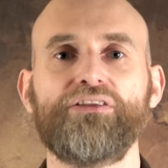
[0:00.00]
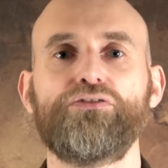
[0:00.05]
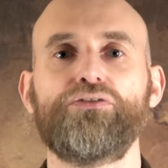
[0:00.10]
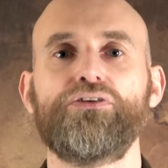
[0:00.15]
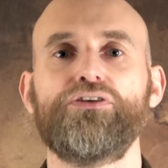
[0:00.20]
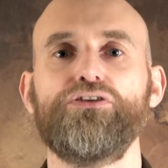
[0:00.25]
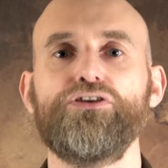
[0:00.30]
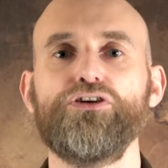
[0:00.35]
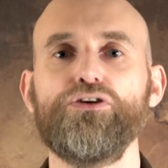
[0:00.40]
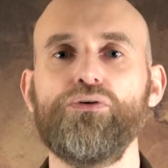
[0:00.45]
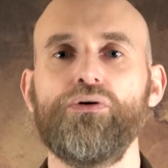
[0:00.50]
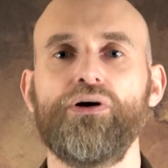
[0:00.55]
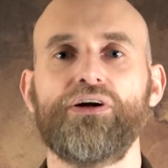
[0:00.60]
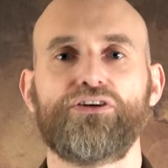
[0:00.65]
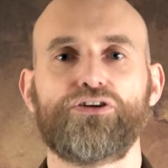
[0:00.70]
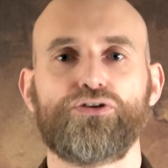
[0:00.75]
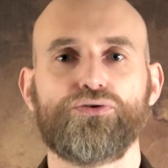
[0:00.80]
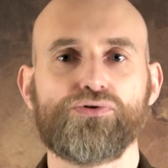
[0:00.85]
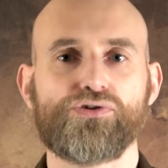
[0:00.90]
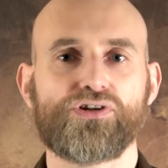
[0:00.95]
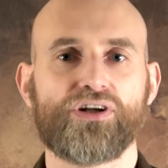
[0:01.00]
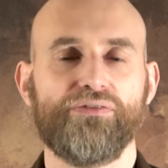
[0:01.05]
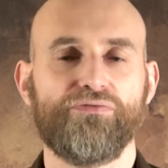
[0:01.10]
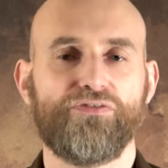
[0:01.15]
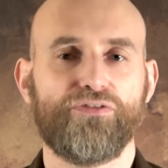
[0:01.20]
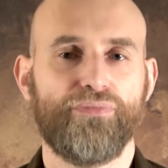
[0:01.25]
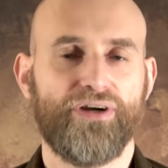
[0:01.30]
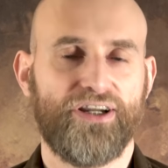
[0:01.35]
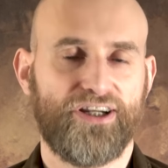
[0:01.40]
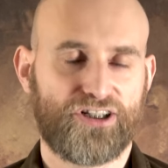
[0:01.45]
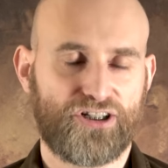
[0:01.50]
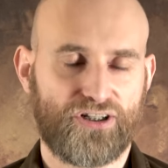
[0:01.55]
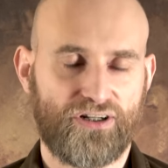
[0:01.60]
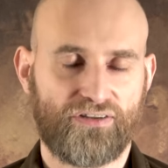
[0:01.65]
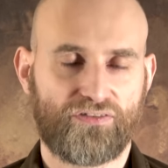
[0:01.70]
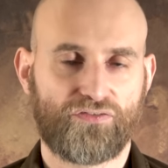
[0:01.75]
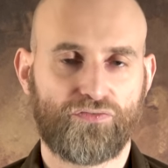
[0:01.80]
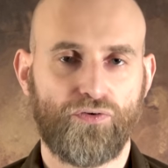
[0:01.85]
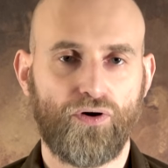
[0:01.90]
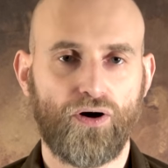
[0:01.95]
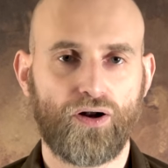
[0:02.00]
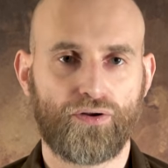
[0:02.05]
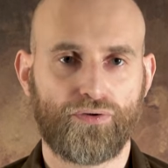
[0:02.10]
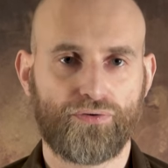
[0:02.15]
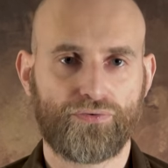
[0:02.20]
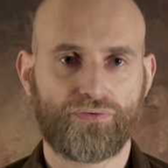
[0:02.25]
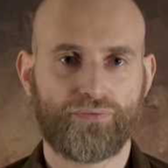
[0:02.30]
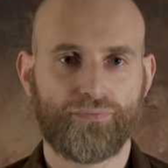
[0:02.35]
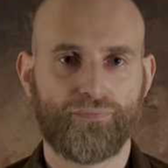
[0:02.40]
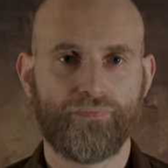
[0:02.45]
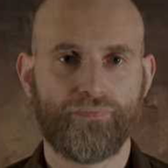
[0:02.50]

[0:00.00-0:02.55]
to the new and crucial information as follows.